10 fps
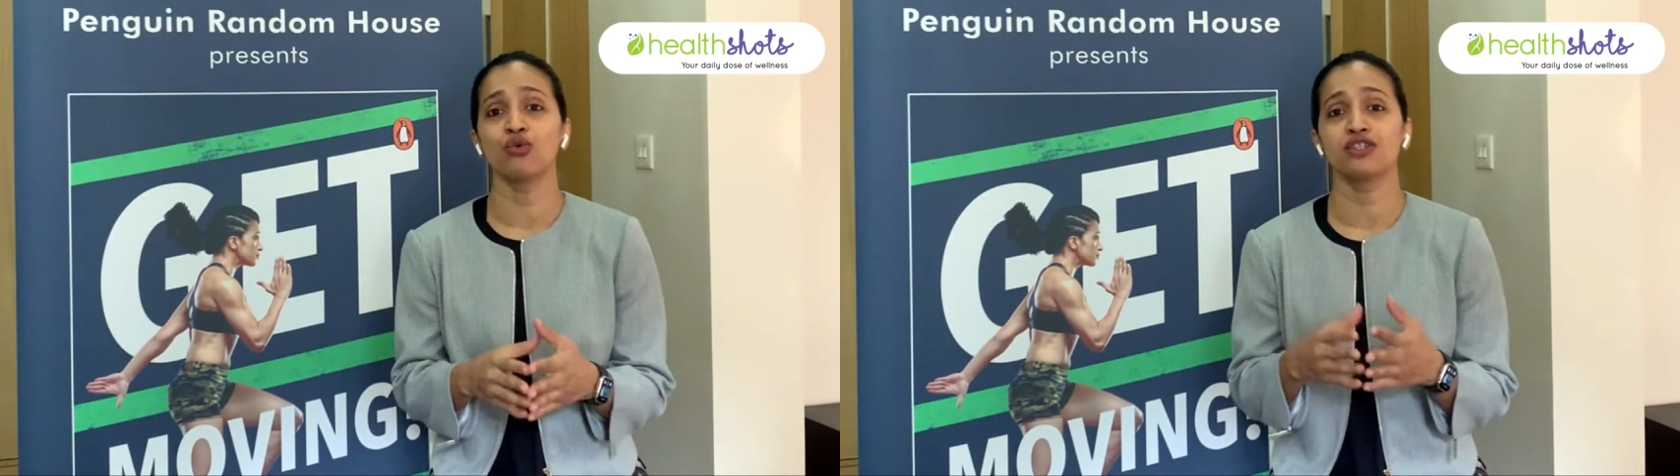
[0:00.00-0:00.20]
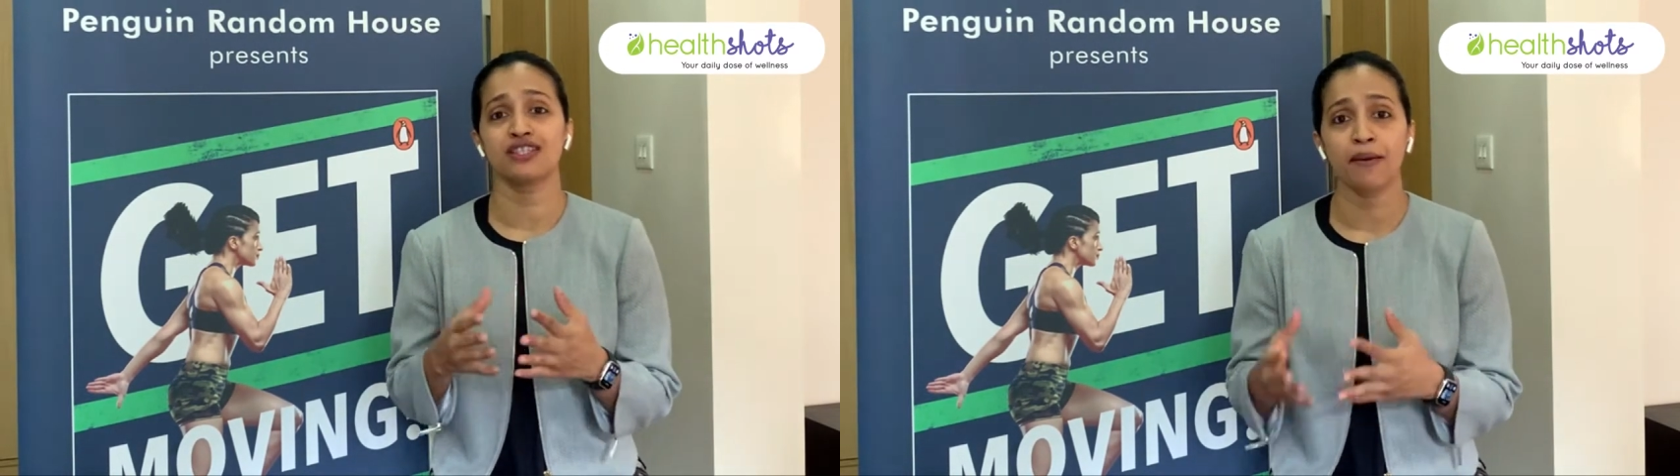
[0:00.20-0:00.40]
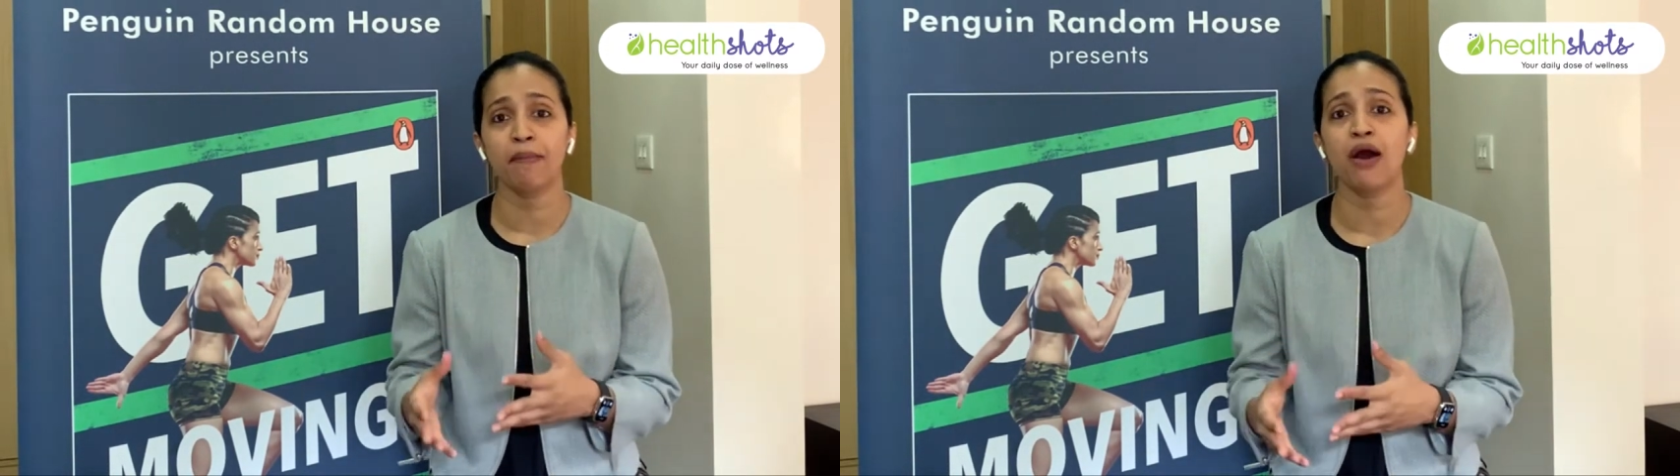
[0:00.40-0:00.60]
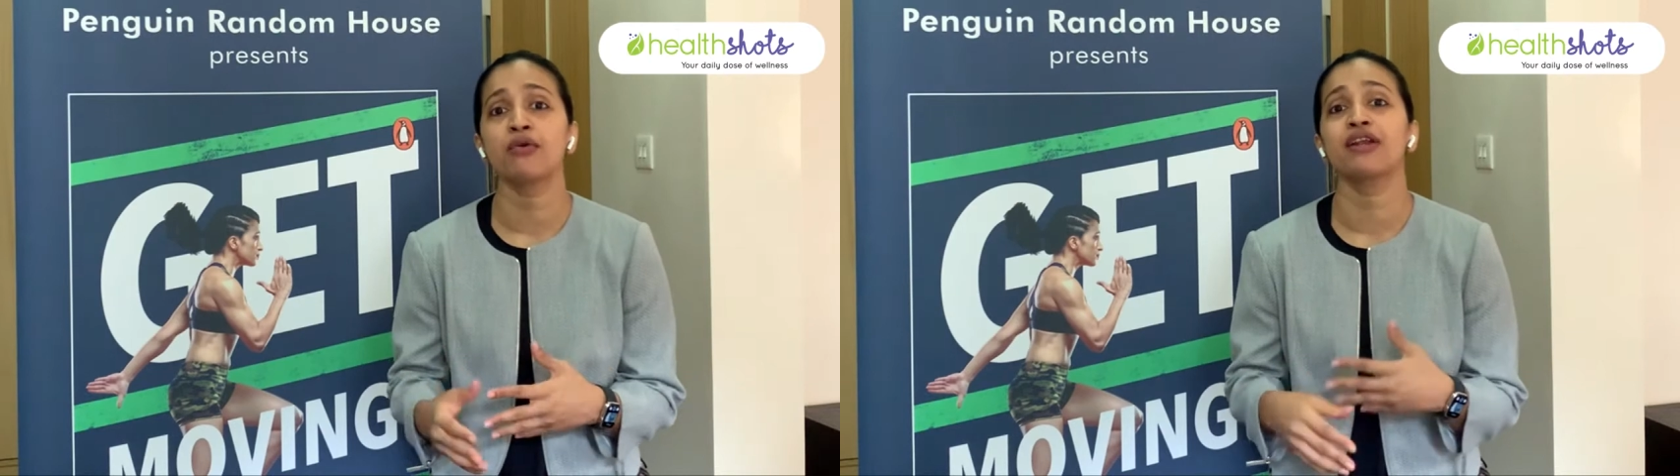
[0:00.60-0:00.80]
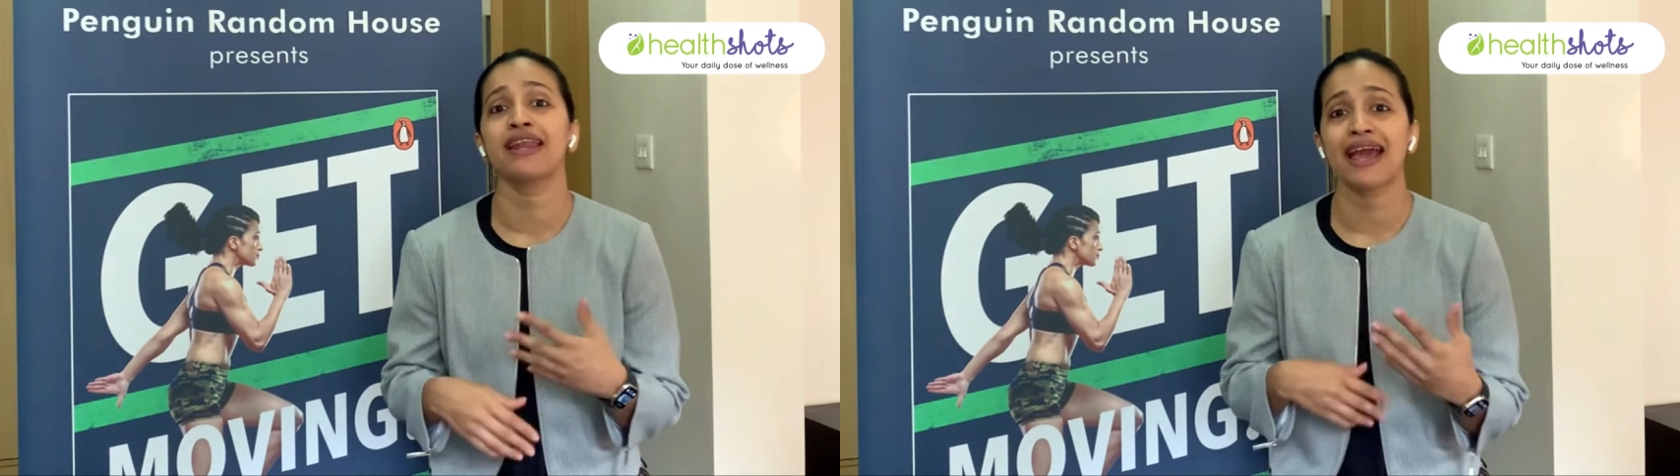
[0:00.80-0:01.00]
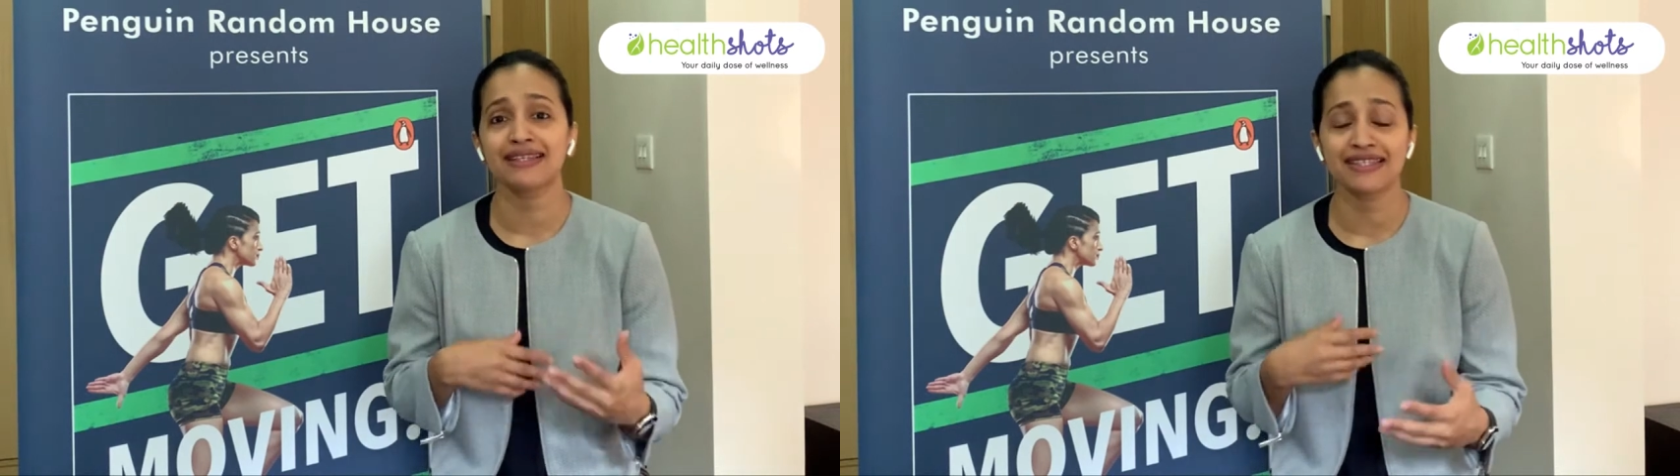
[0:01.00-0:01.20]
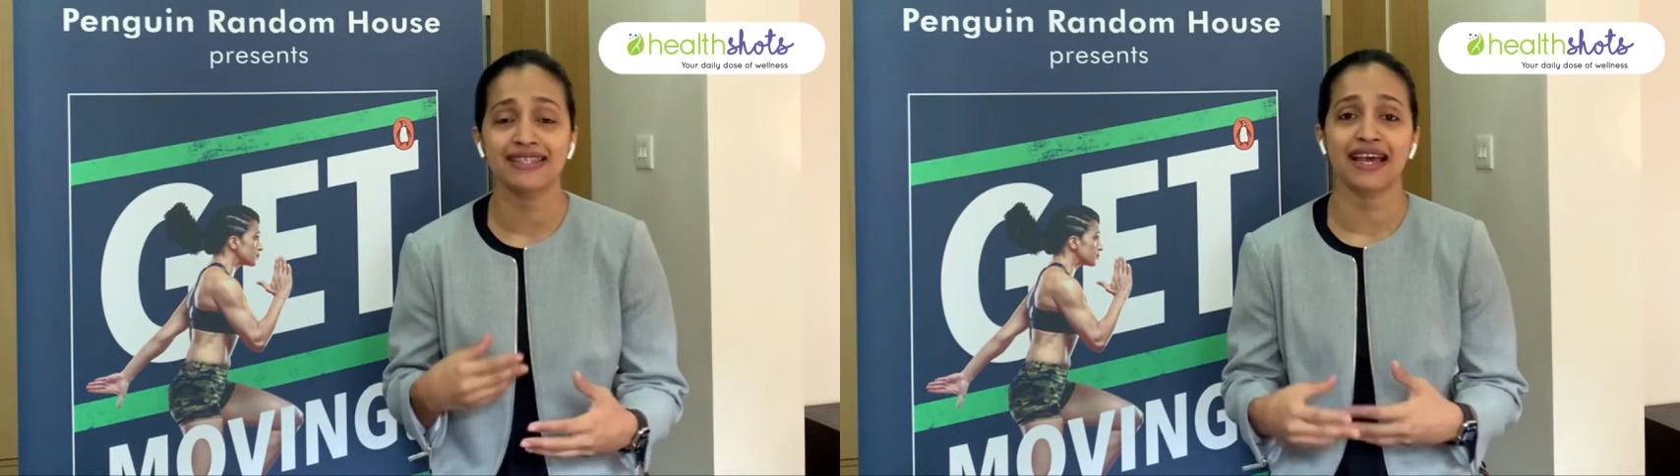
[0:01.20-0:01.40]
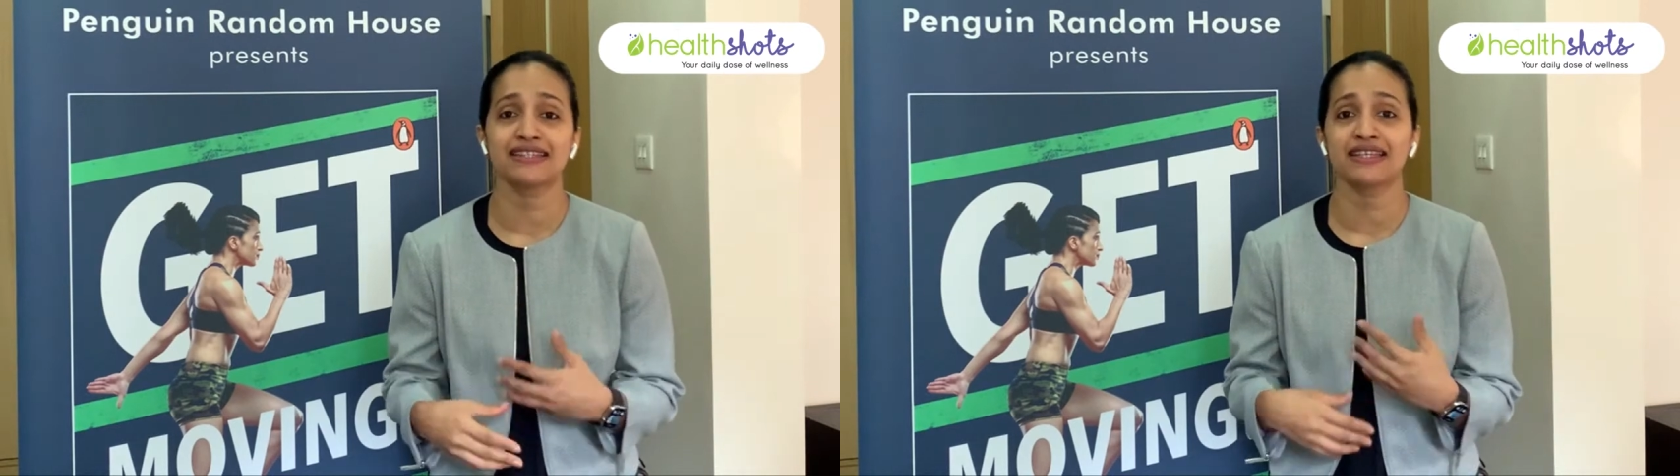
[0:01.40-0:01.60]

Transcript: step out and exercise